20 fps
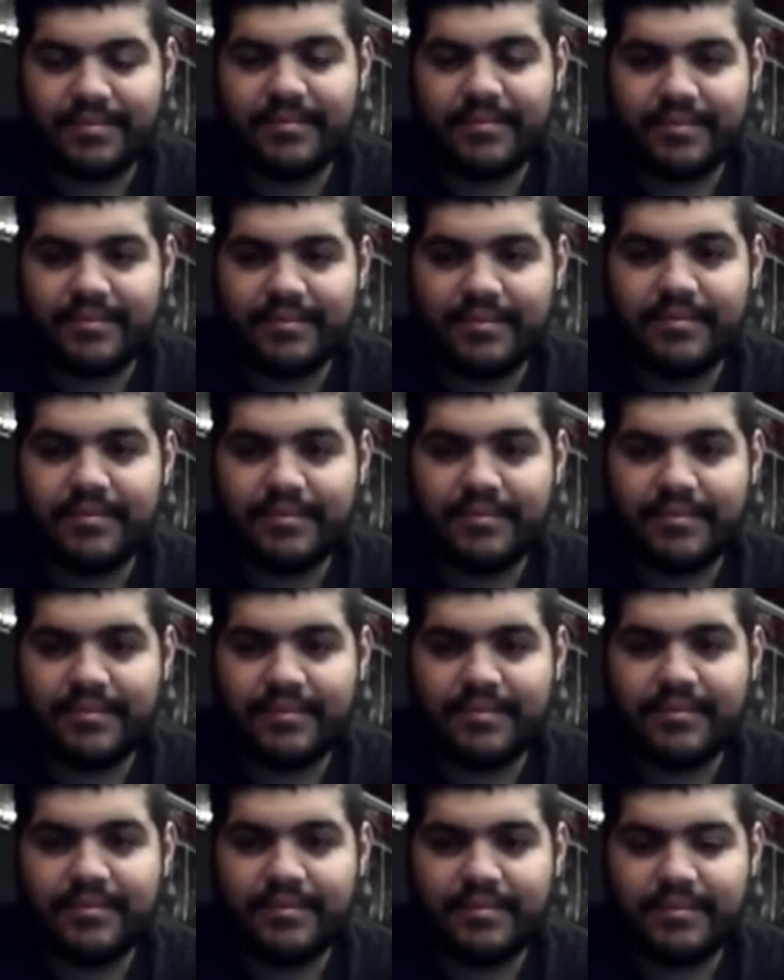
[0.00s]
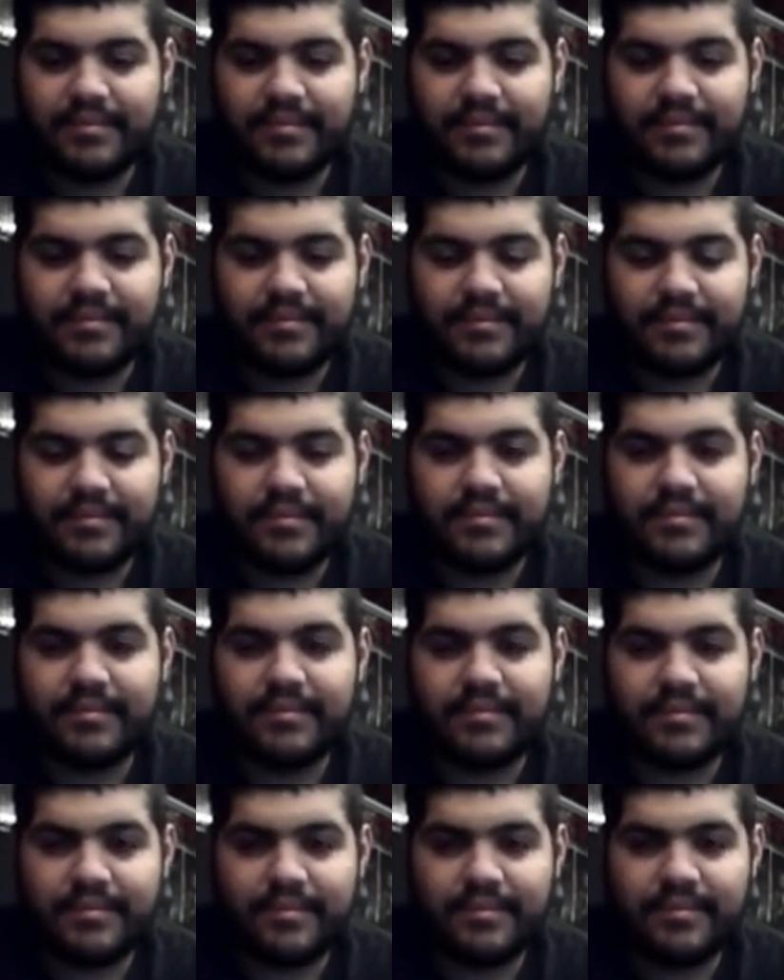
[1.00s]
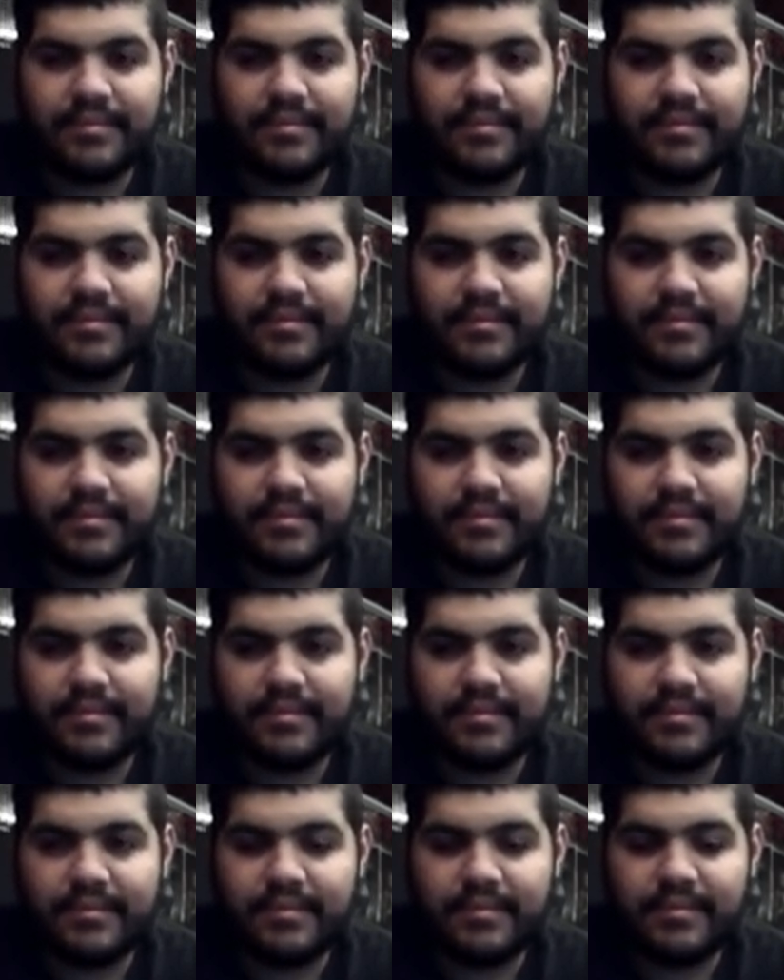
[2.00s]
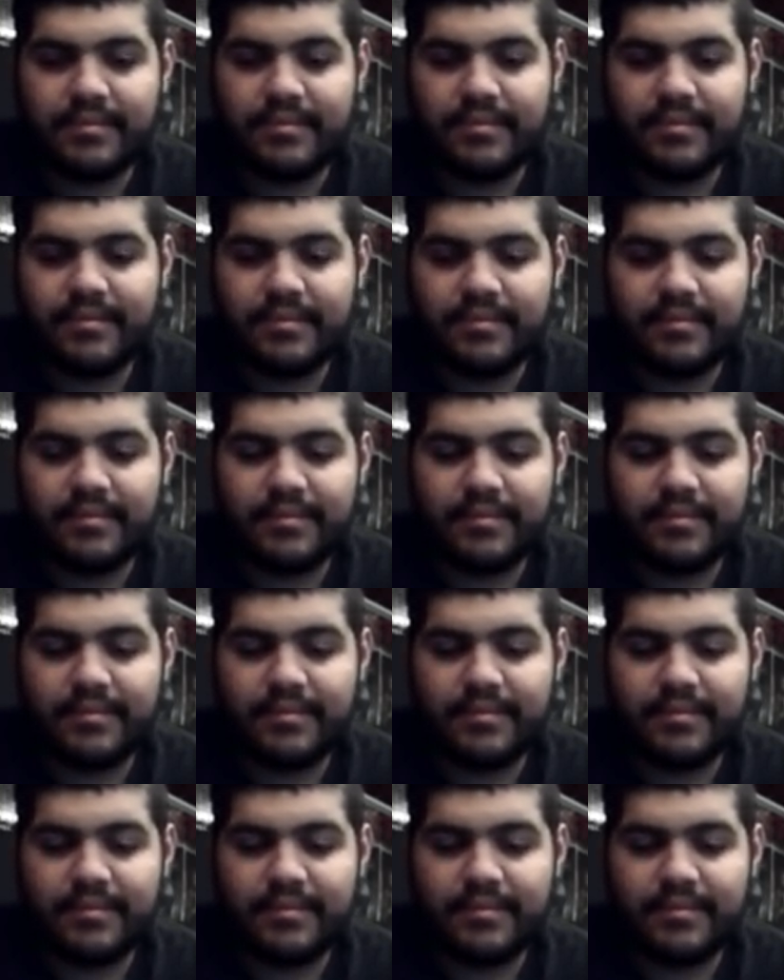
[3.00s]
No words are spoken by the person on screen.